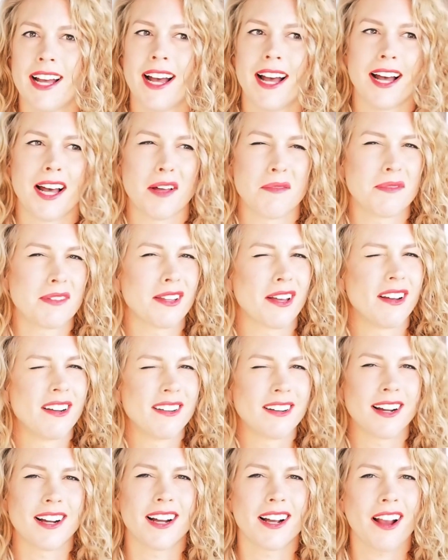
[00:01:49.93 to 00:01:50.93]
Um, so
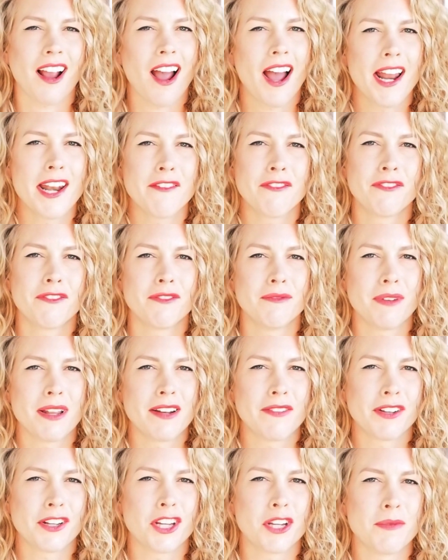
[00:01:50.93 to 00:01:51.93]
a kind of bit
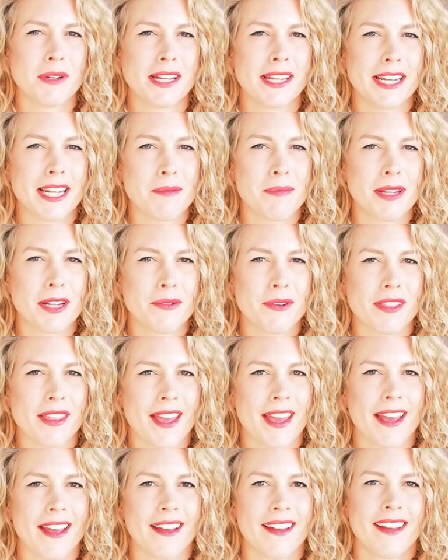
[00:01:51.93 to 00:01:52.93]
of a human guinea pig with
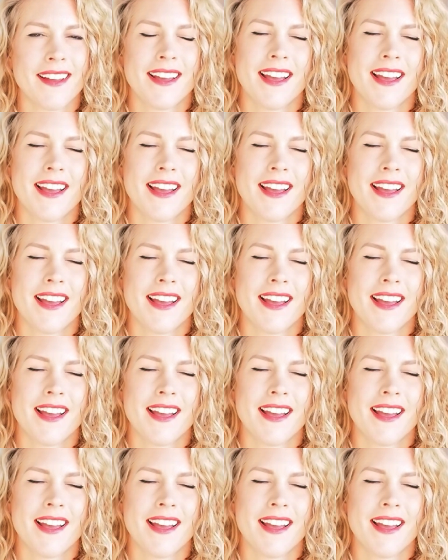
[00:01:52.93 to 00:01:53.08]
hair.